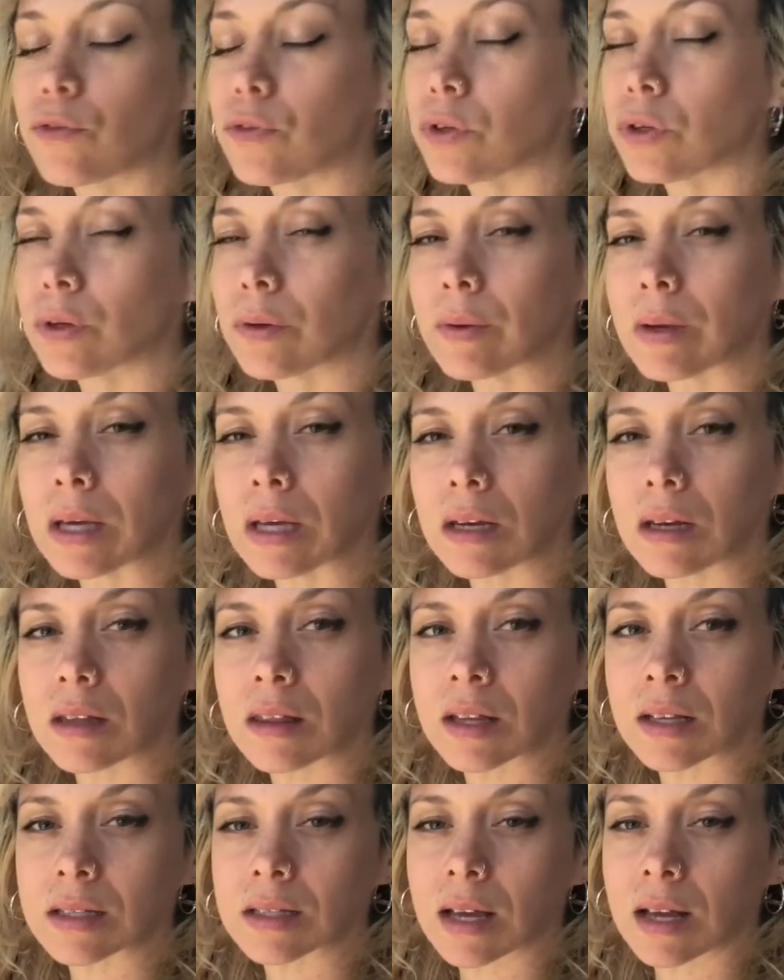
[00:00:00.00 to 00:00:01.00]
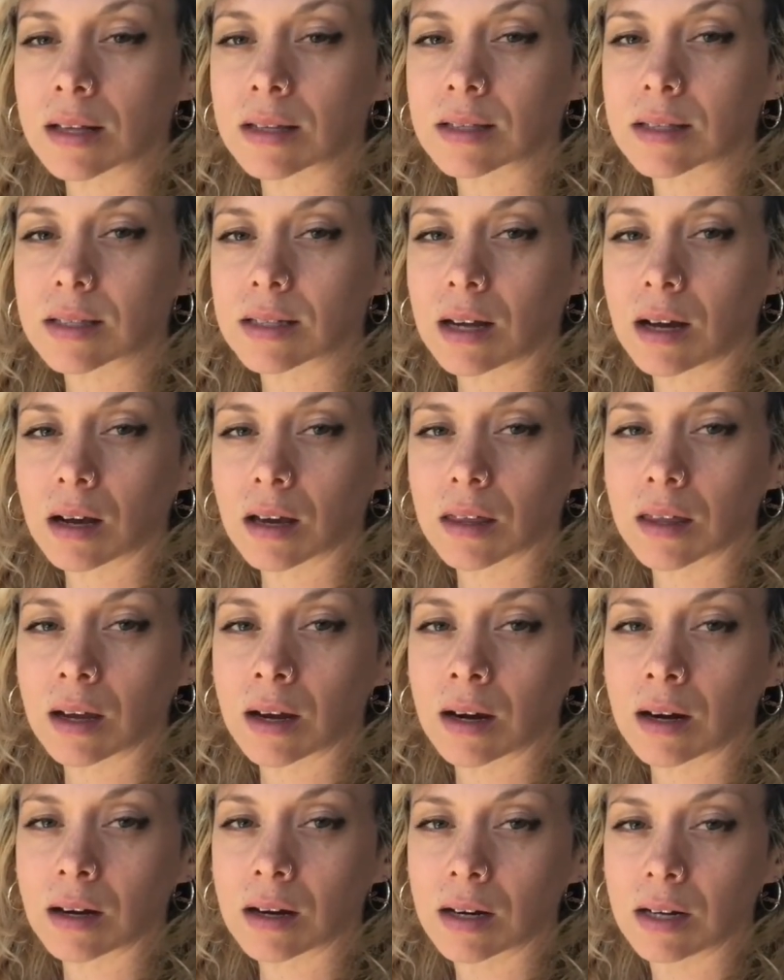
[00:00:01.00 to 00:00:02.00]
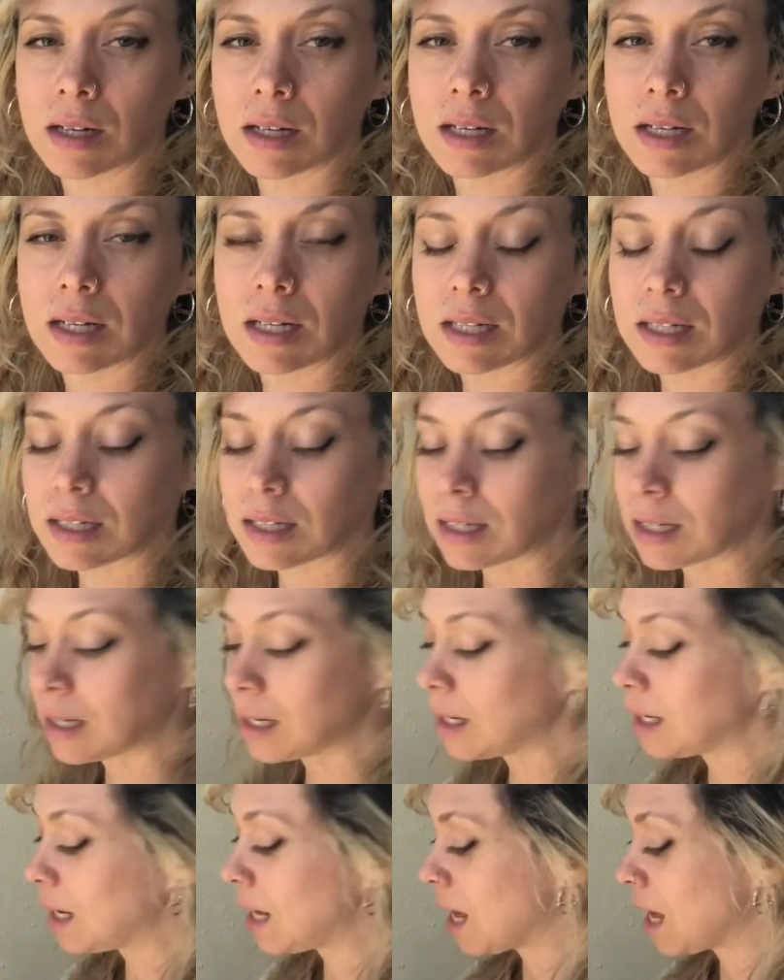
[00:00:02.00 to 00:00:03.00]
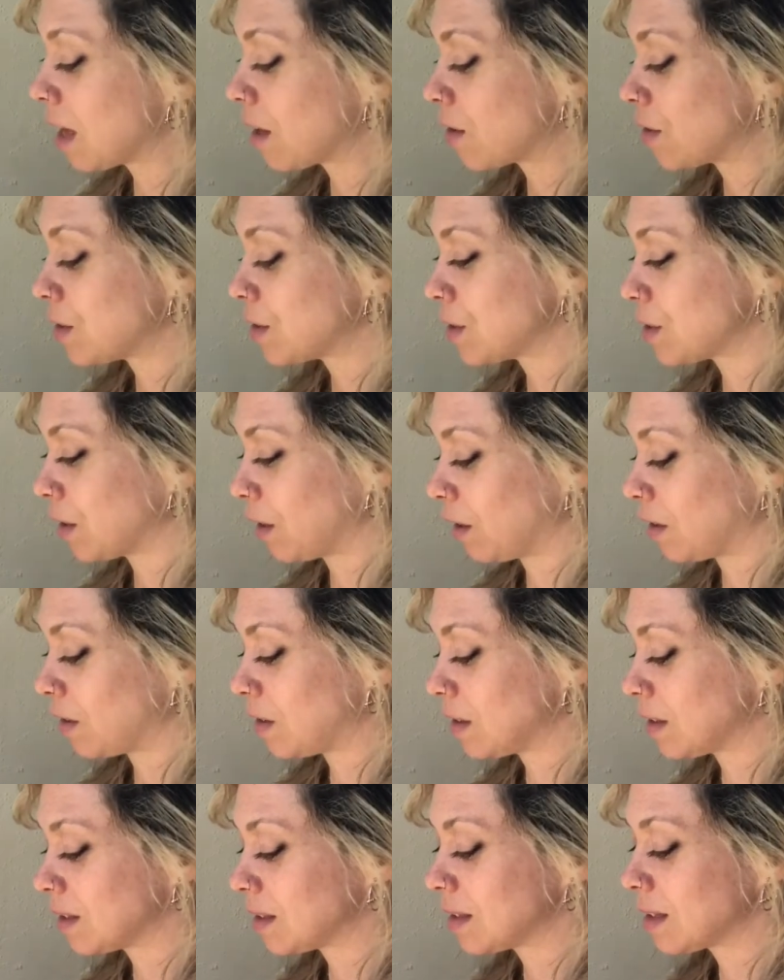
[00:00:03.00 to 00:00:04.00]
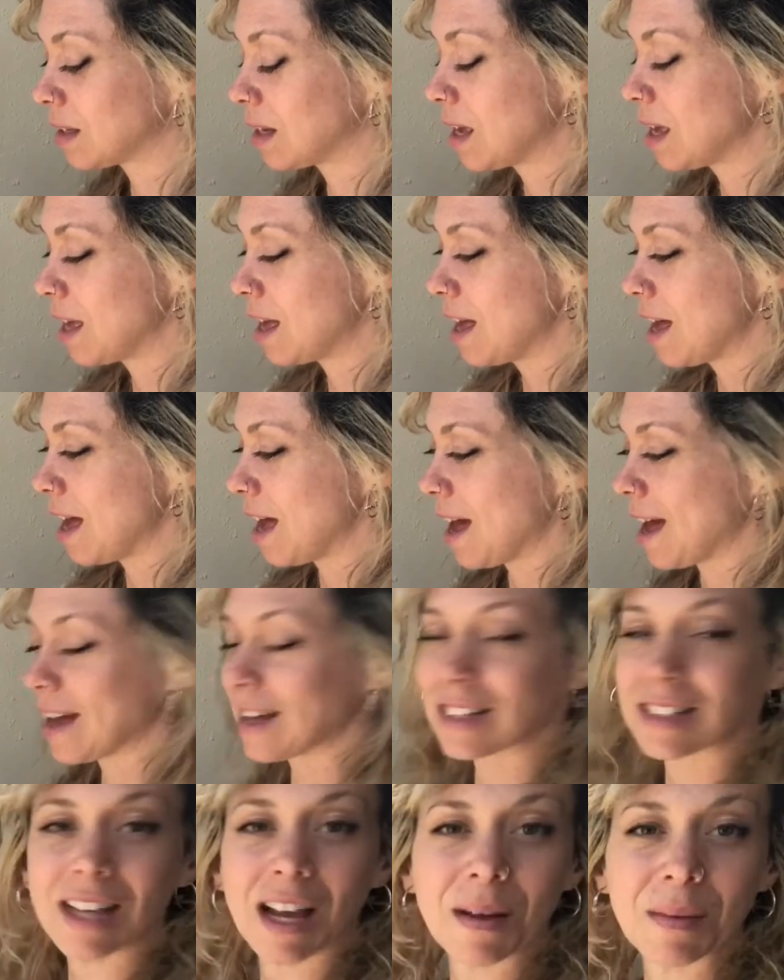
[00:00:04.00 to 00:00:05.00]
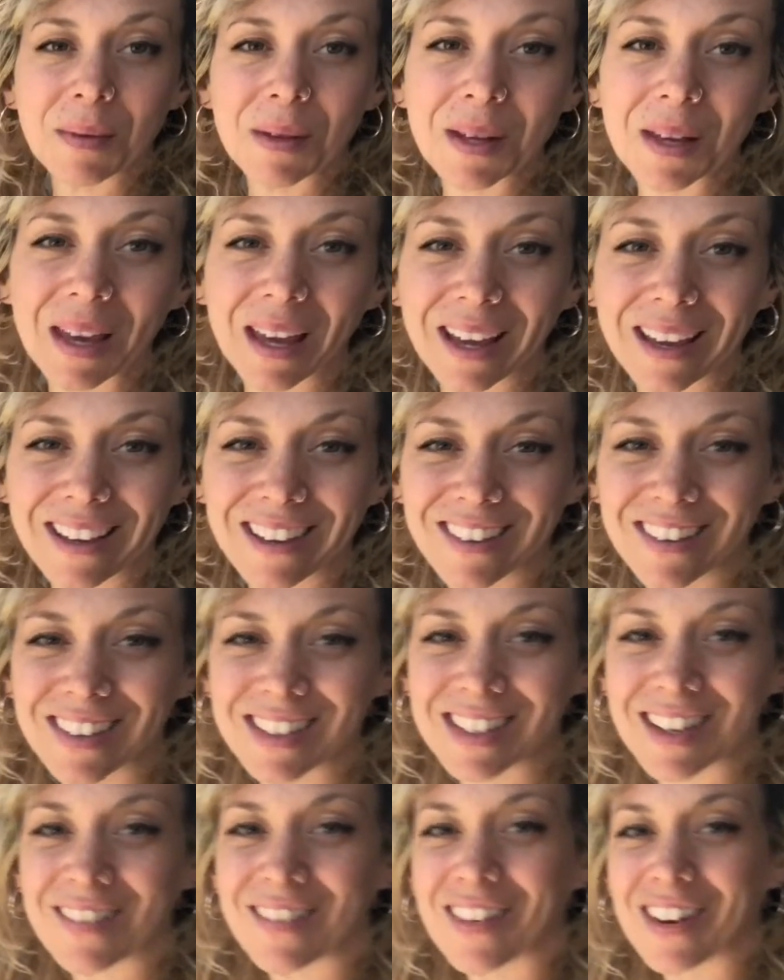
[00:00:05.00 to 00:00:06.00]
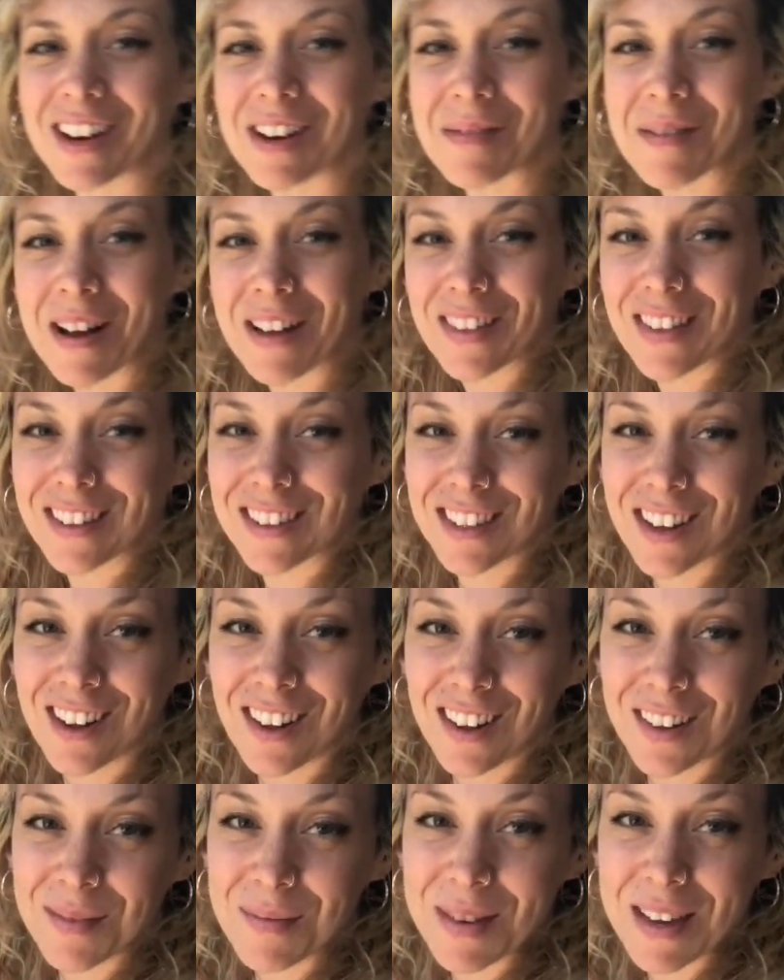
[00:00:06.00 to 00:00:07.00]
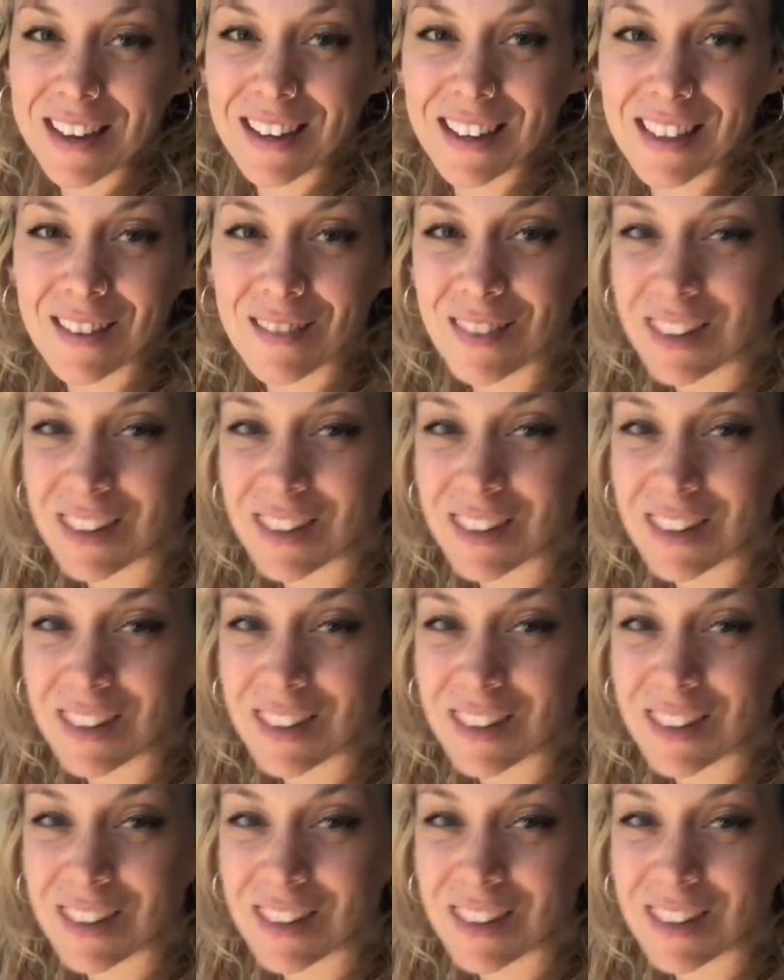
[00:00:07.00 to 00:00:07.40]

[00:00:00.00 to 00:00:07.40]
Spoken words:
fluid that's gotten stuck there. Little ankle circles. And I'm looking at you because I'm worried about the doll being in the